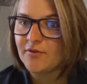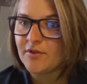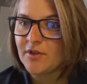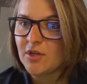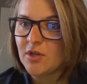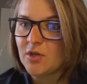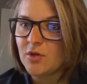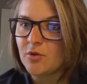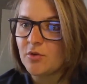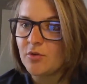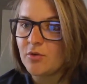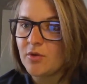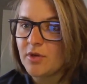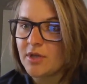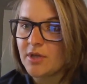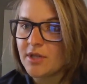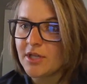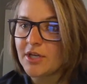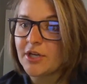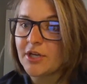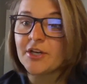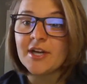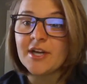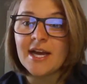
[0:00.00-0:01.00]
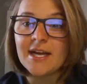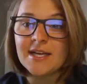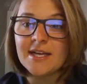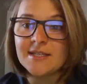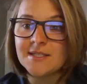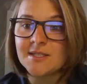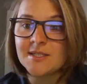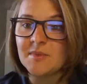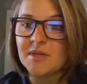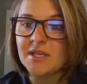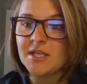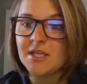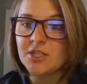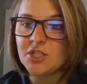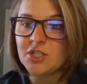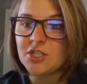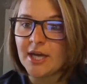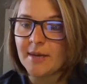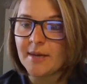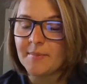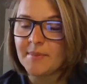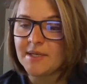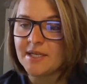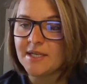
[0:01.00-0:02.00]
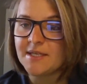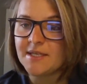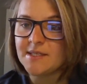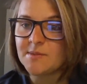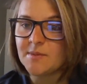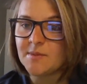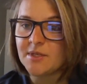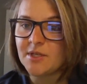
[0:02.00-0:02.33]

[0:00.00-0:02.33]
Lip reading: you learned how to speak Japanese